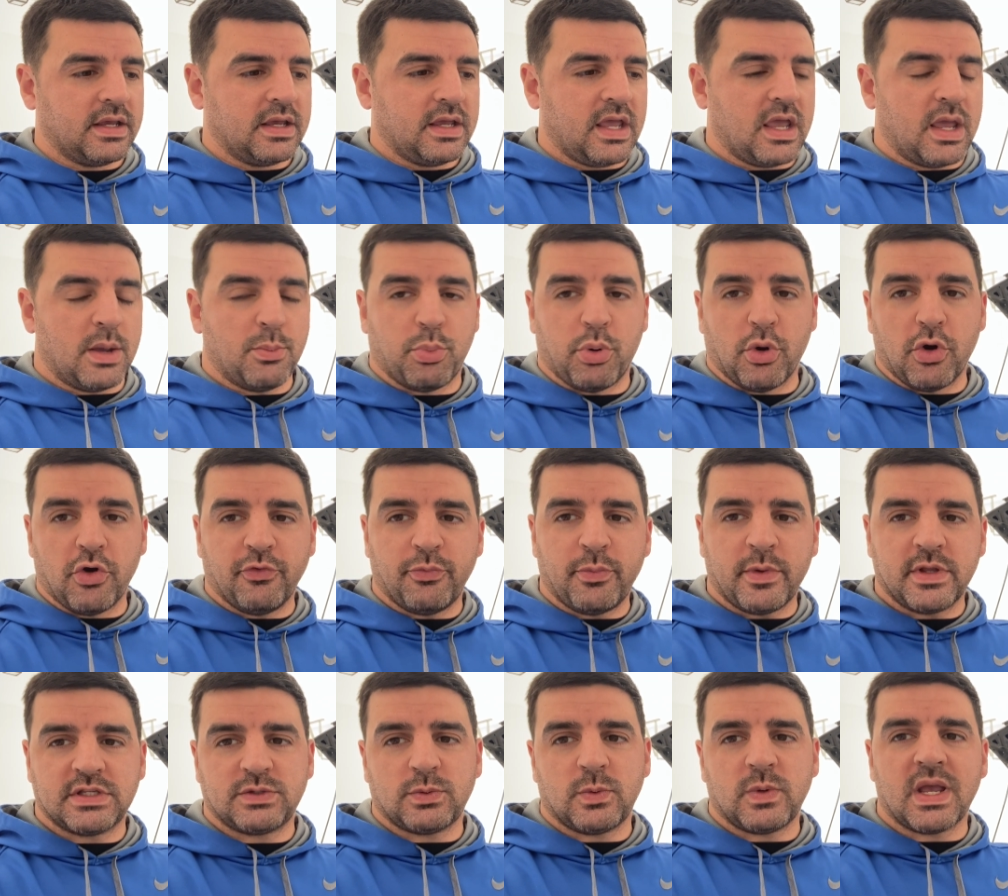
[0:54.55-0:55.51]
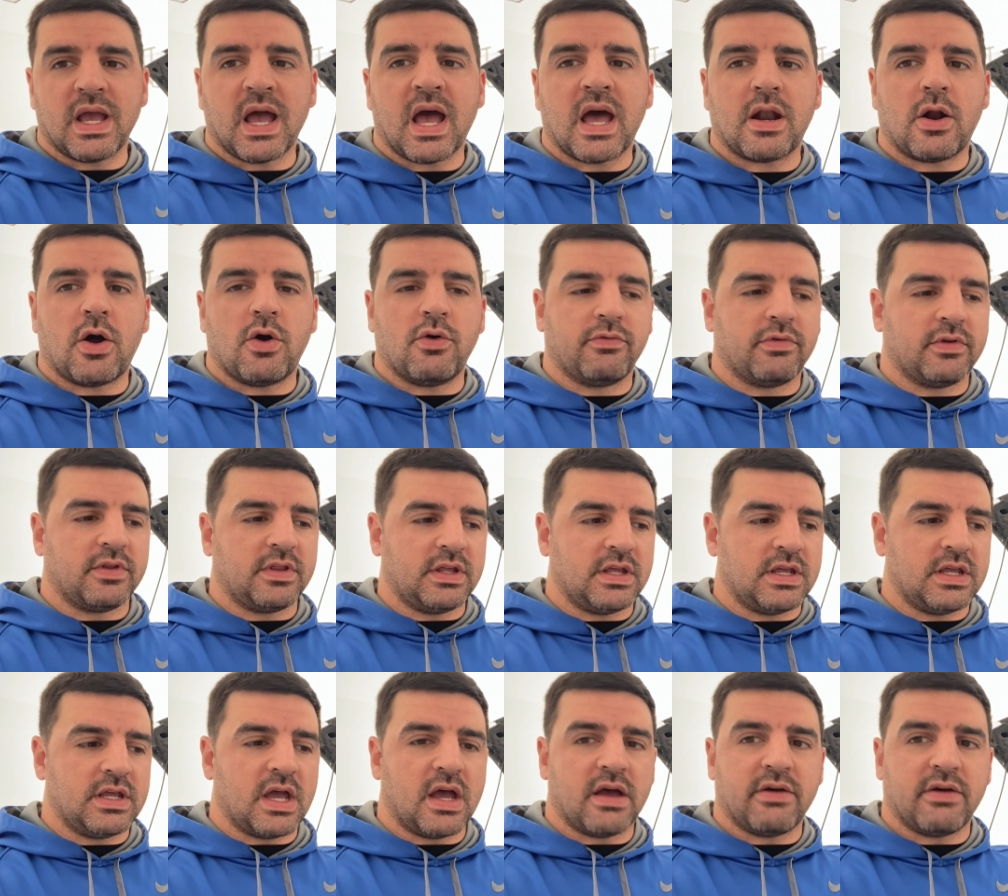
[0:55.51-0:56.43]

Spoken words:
improvements we got over the